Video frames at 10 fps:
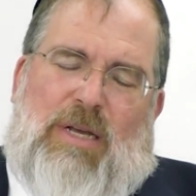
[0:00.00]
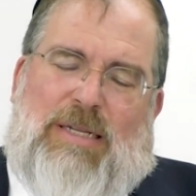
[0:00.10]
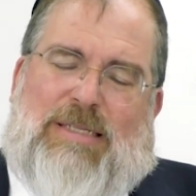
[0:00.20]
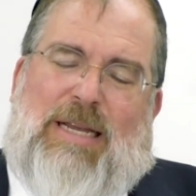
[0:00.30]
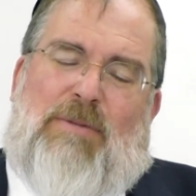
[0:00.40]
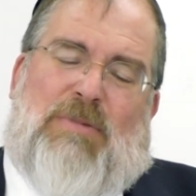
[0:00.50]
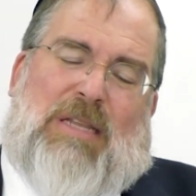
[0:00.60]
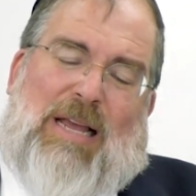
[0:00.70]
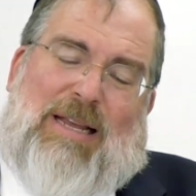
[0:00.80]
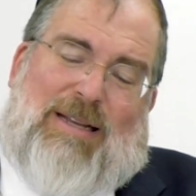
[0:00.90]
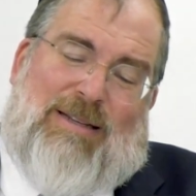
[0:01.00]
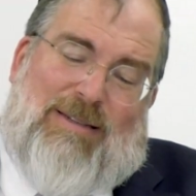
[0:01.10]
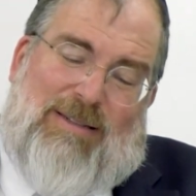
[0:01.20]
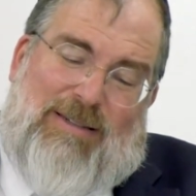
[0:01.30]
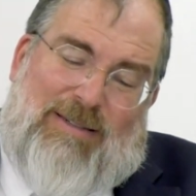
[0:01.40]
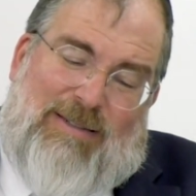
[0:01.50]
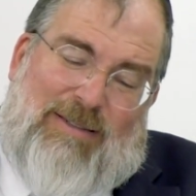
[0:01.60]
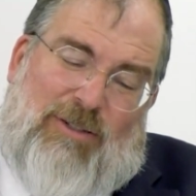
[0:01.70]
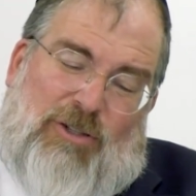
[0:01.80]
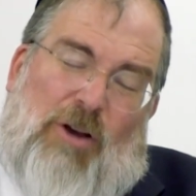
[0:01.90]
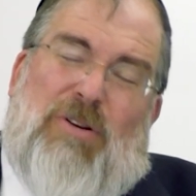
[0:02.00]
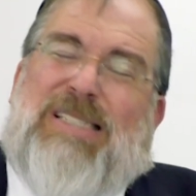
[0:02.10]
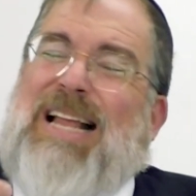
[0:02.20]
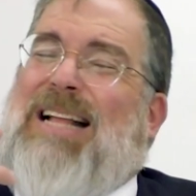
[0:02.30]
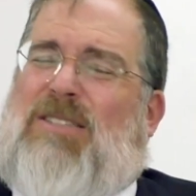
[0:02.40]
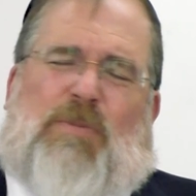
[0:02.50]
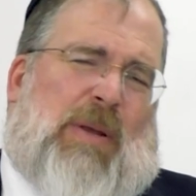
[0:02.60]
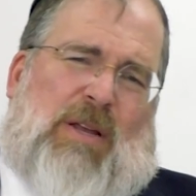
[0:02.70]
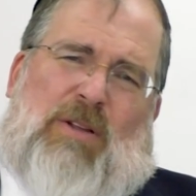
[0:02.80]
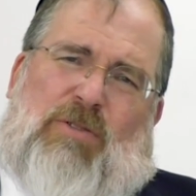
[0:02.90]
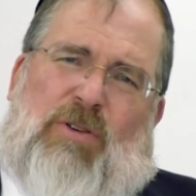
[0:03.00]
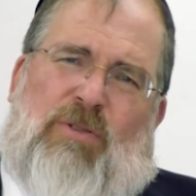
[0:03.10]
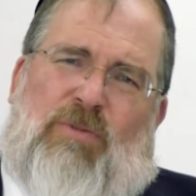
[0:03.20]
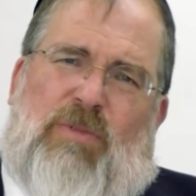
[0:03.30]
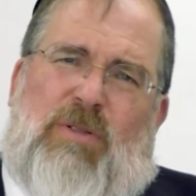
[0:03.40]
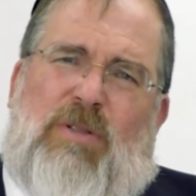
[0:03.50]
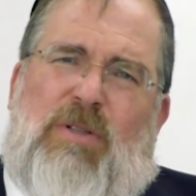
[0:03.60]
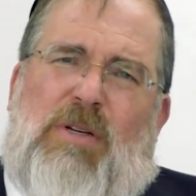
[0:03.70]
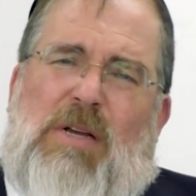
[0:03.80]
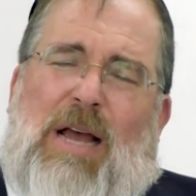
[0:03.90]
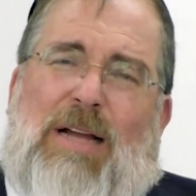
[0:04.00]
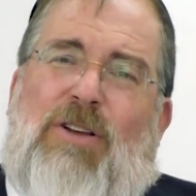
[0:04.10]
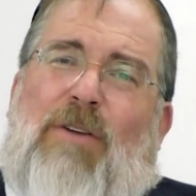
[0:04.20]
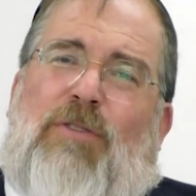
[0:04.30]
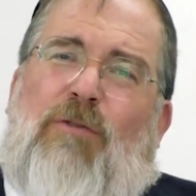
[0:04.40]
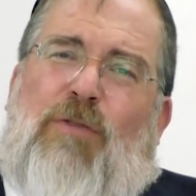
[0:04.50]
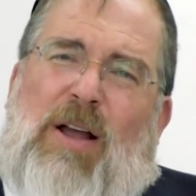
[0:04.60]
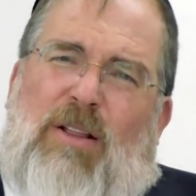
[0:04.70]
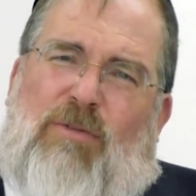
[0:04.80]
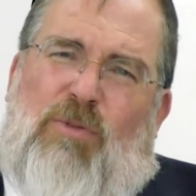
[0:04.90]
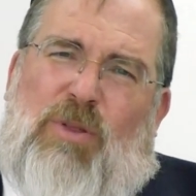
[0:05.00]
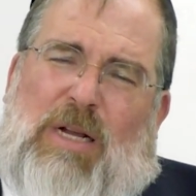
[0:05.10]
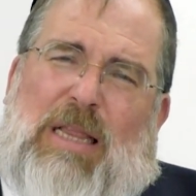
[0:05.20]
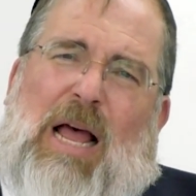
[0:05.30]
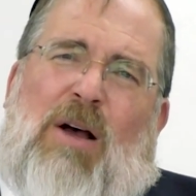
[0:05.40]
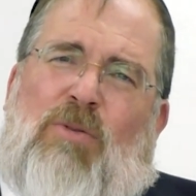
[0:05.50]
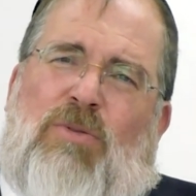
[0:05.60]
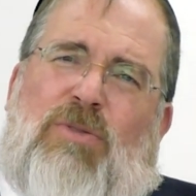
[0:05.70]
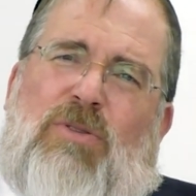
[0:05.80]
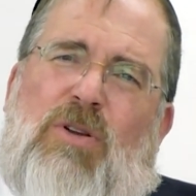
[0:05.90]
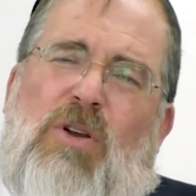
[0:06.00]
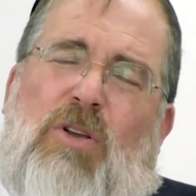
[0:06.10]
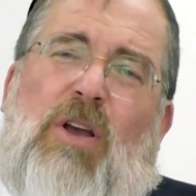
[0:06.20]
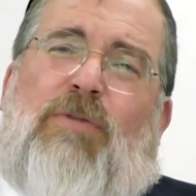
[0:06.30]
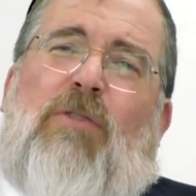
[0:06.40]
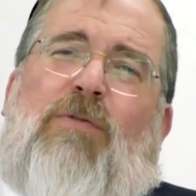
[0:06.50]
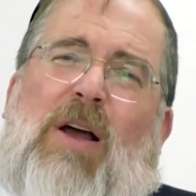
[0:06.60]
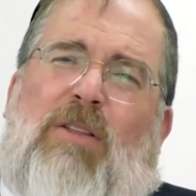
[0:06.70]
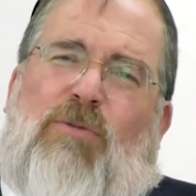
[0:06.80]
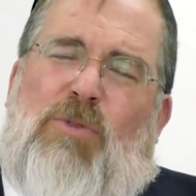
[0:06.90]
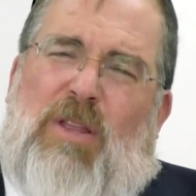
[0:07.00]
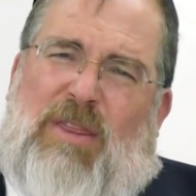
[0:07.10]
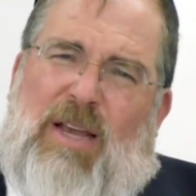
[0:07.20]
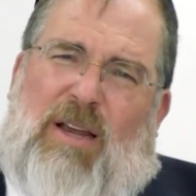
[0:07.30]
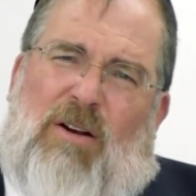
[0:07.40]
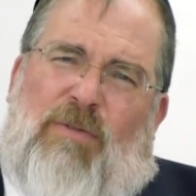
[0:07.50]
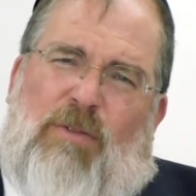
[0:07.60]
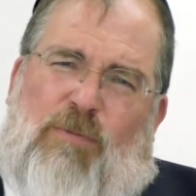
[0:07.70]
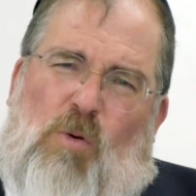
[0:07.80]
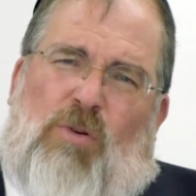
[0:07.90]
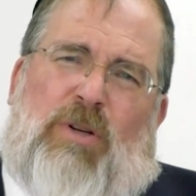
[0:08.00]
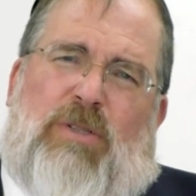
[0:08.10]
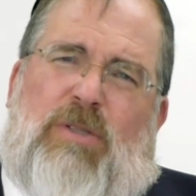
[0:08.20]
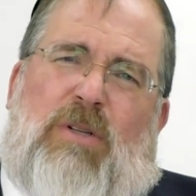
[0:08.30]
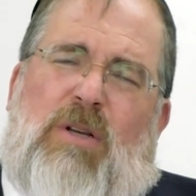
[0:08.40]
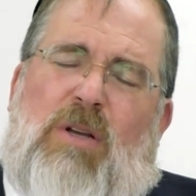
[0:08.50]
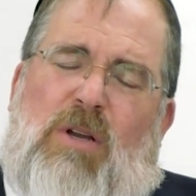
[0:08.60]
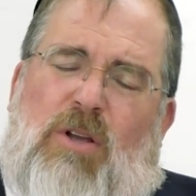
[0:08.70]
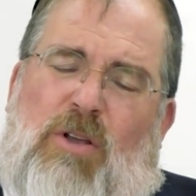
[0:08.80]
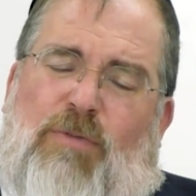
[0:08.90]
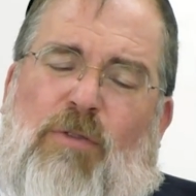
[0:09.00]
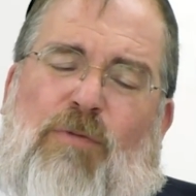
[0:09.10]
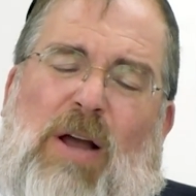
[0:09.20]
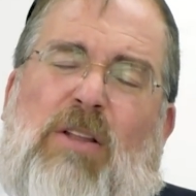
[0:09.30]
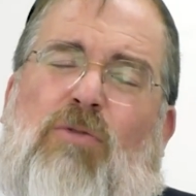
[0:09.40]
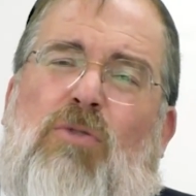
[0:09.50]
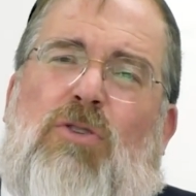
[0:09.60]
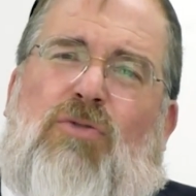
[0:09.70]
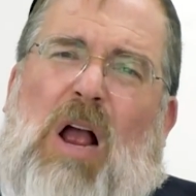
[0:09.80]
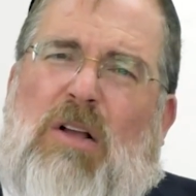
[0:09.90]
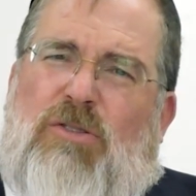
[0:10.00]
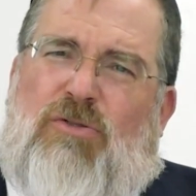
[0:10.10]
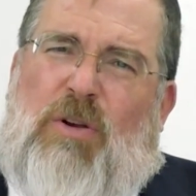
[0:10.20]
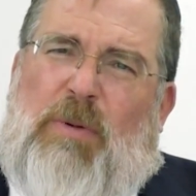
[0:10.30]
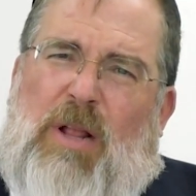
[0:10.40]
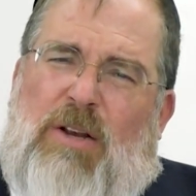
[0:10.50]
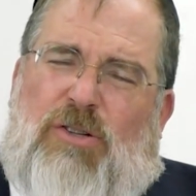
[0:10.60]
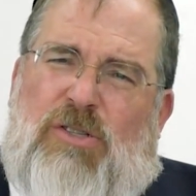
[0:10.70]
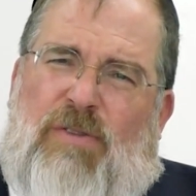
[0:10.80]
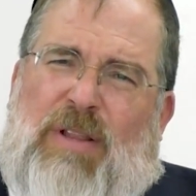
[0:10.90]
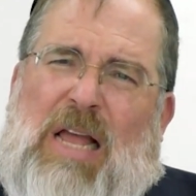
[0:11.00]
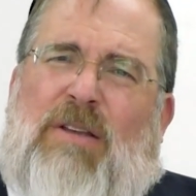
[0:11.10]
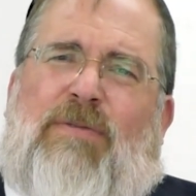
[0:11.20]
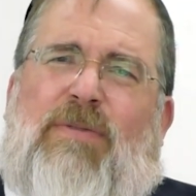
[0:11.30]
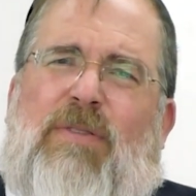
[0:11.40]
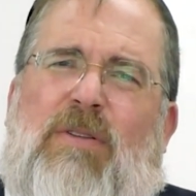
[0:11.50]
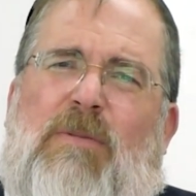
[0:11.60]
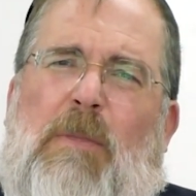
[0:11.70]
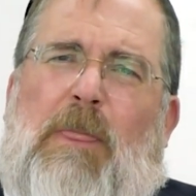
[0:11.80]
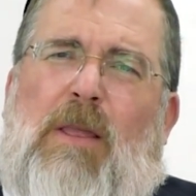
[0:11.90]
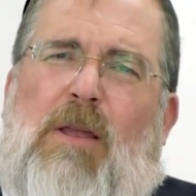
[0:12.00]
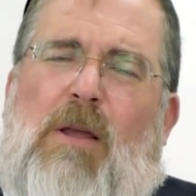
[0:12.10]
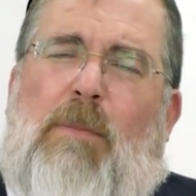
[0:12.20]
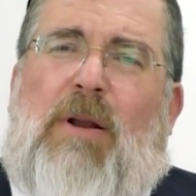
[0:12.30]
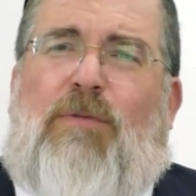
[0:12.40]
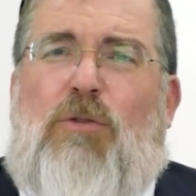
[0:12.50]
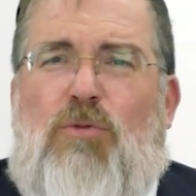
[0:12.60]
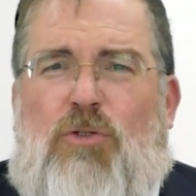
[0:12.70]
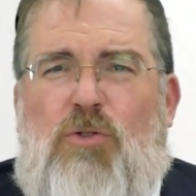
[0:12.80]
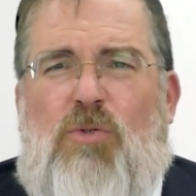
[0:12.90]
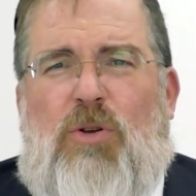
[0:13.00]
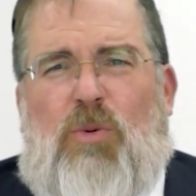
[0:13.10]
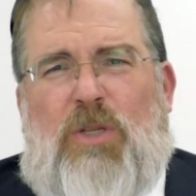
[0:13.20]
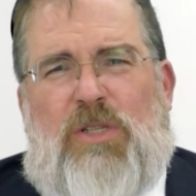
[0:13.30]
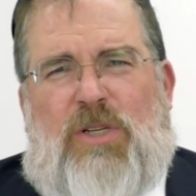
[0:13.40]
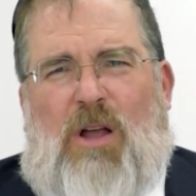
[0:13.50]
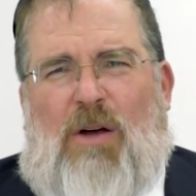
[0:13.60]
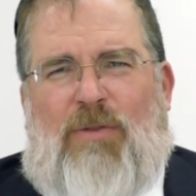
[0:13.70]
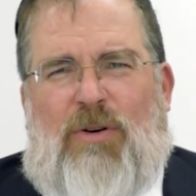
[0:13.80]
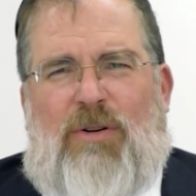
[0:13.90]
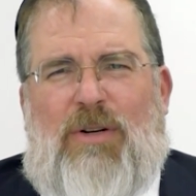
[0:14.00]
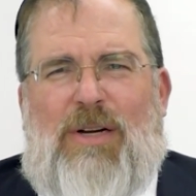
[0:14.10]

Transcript: It seems like the Torah is not speaking to you. And you have to fight through the clouds. You have to fight through the thicket of the forest. You have to fight through the trials and tribulations of life. But if you do, you will discover